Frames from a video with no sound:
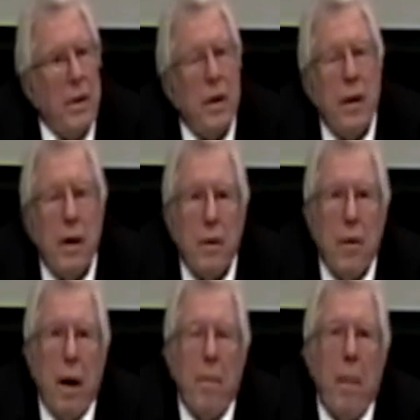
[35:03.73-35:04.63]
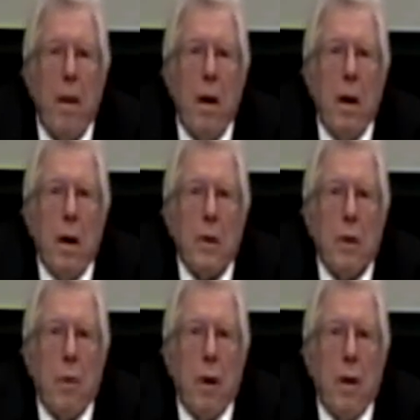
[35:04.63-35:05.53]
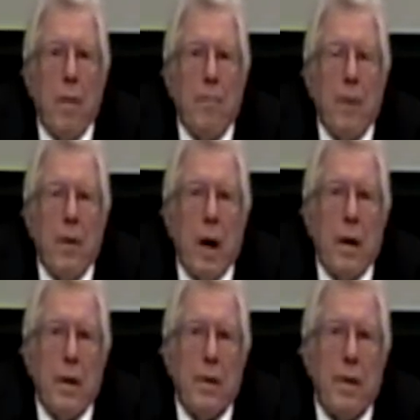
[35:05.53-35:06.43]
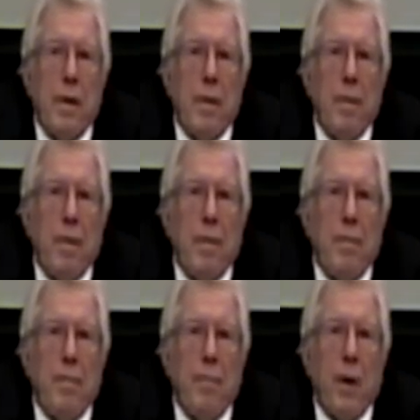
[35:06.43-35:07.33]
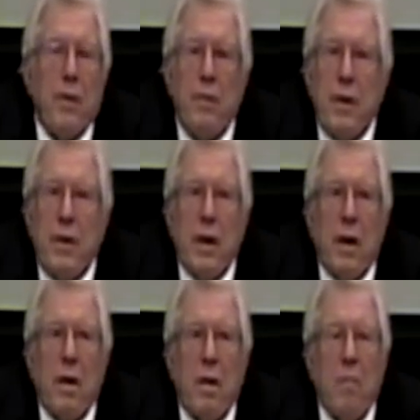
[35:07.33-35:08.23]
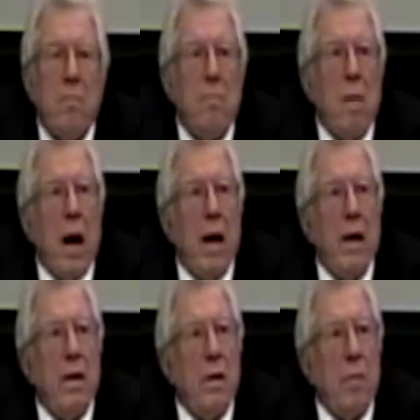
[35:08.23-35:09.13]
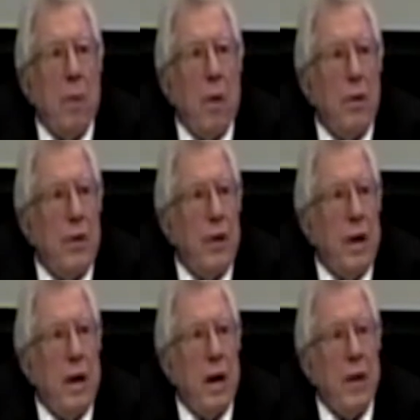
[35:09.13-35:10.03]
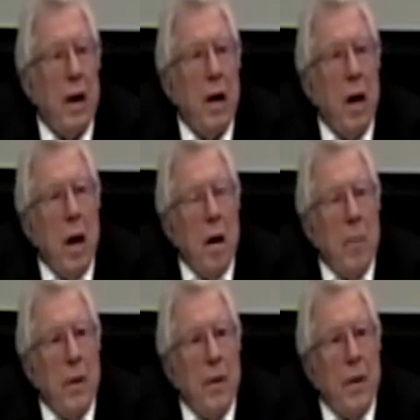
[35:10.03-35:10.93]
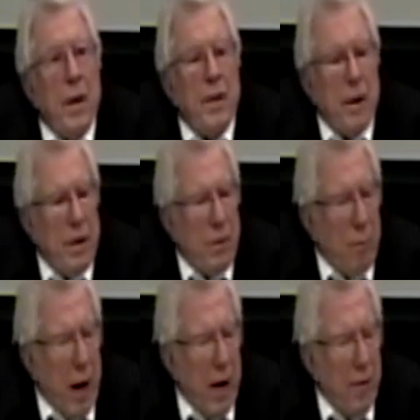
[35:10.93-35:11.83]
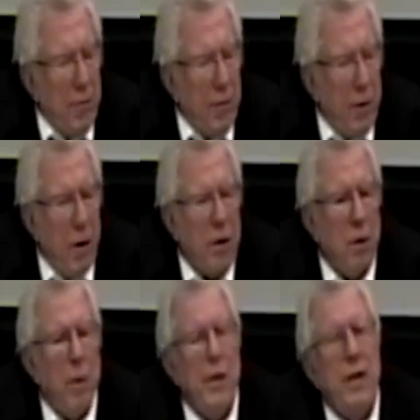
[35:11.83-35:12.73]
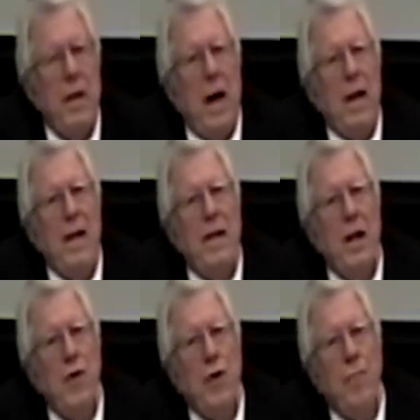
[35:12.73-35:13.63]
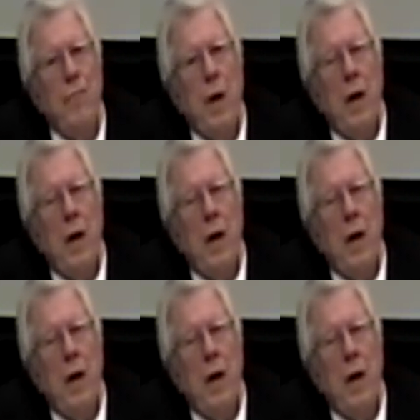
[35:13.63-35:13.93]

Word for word: it, and so on. So um, that is a, a positivistic mind approaches things like that. But this, his wife also was a dialectician.